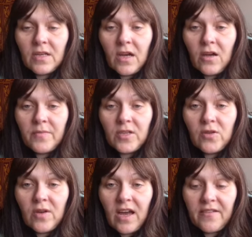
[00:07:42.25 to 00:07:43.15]
Um,
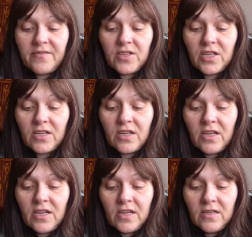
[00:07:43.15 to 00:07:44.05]
you have to
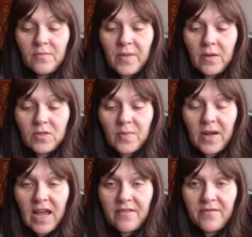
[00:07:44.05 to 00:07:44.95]
be able to
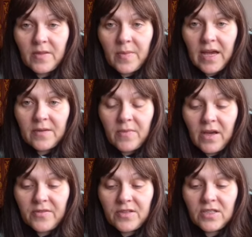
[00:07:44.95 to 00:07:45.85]
plan for the bad
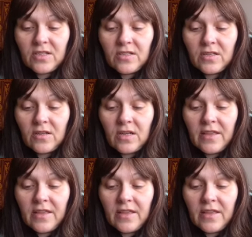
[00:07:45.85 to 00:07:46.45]
months so